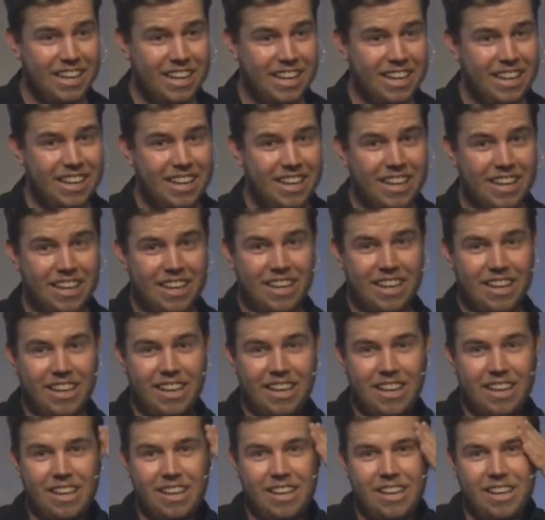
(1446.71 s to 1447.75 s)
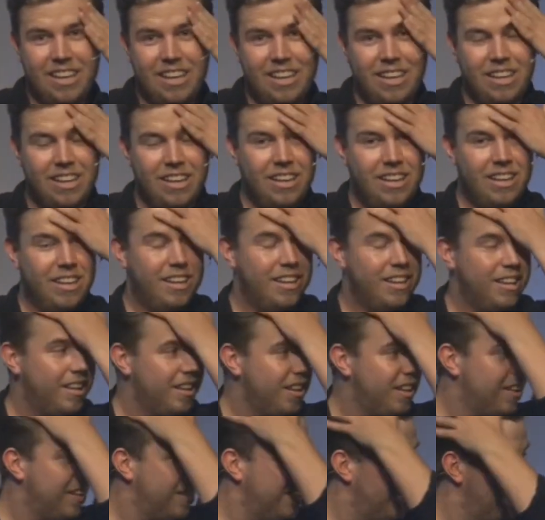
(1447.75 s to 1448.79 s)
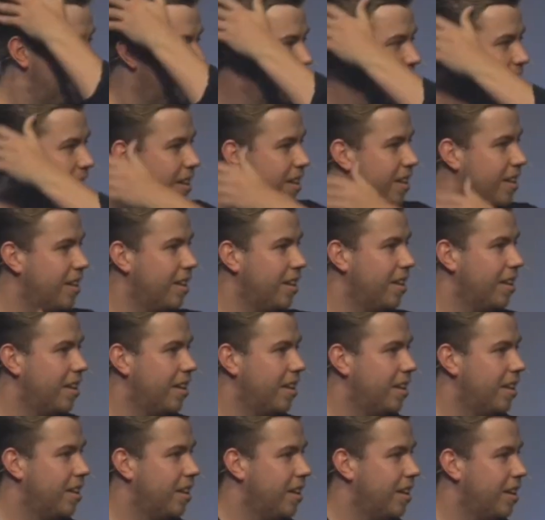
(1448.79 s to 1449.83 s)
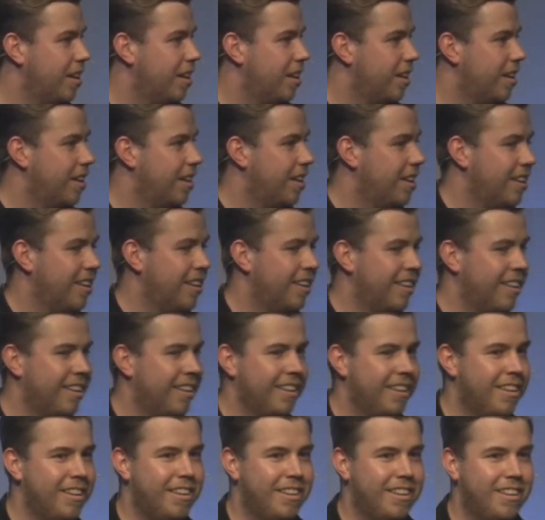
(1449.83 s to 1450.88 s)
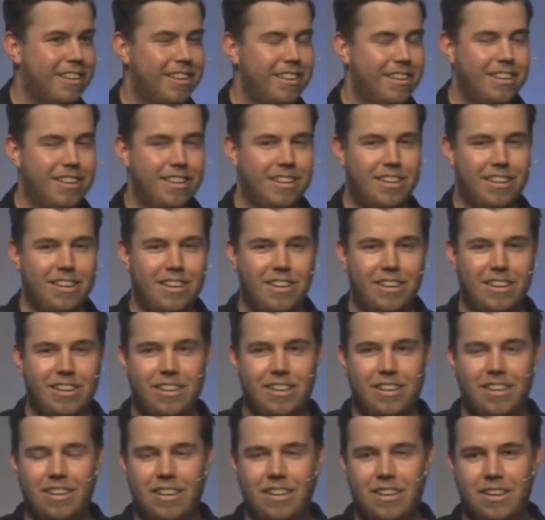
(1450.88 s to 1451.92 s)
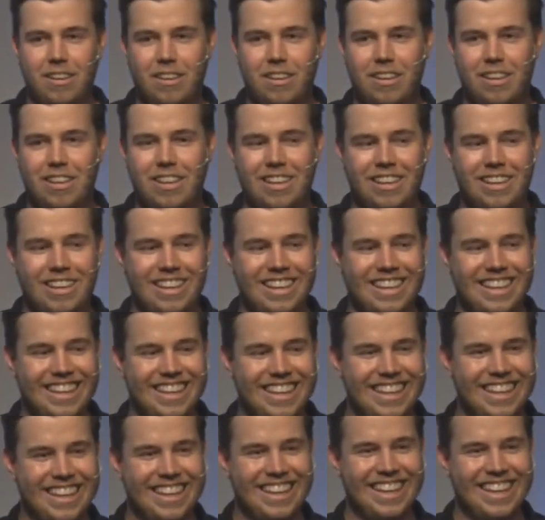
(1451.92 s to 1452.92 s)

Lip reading: Nothing is said.